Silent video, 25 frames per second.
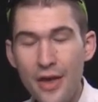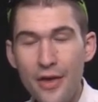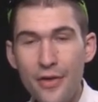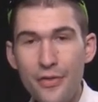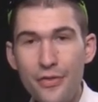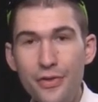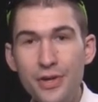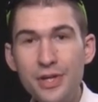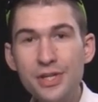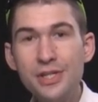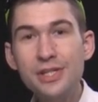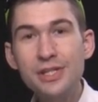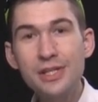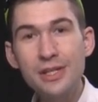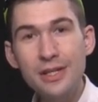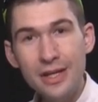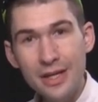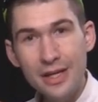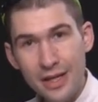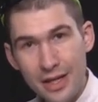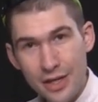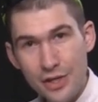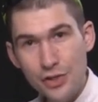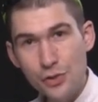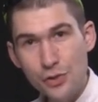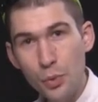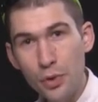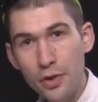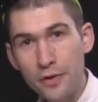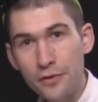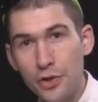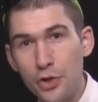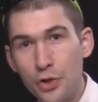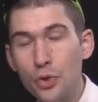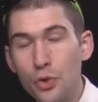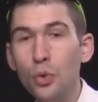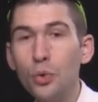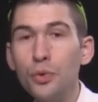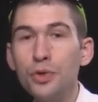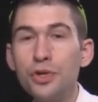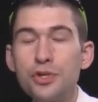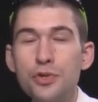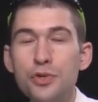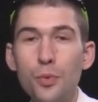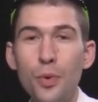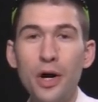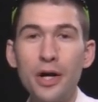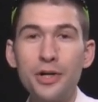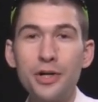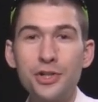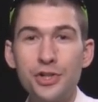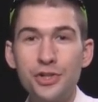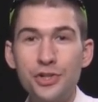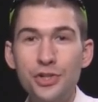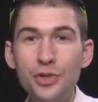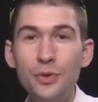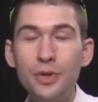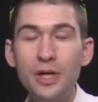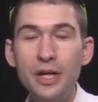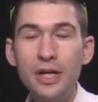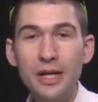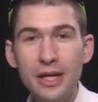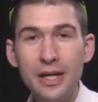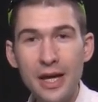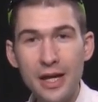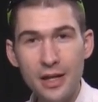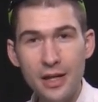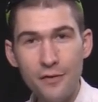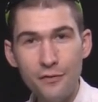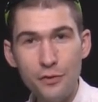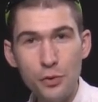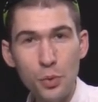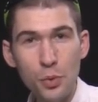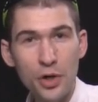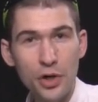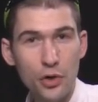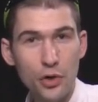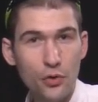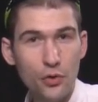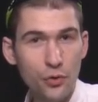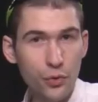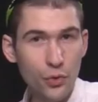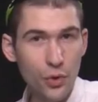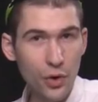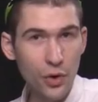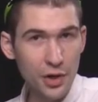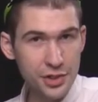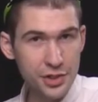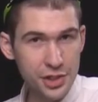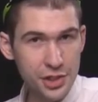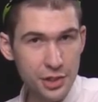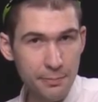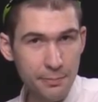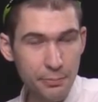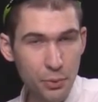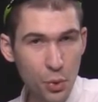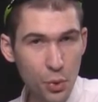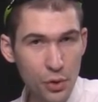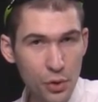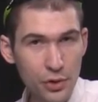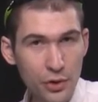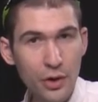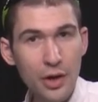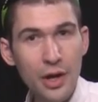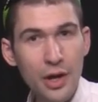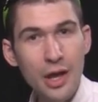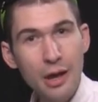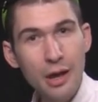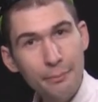This is one of the coolest watches you can get if you want to cross the border